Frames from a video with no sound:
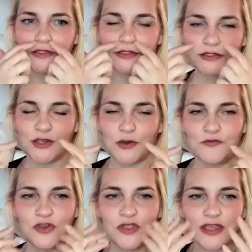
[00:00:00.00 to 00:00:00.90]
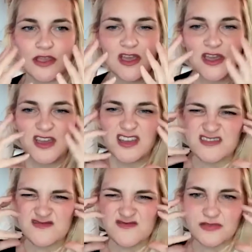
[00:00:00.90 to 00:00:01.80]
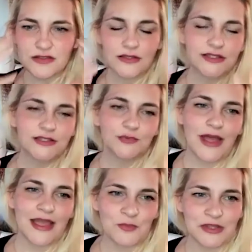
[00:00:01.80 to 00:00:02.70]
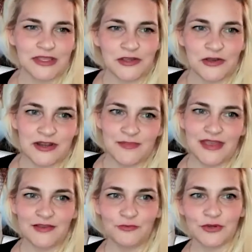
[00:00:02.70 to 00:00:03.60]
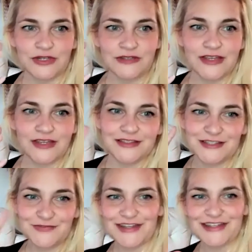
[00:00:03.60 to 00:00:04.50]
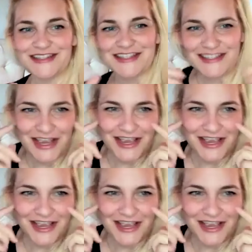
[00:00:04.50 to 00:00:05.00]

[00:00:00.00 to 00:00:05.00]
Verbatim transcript: Cuz so if you like this is why I'm really good at making ridiculous faces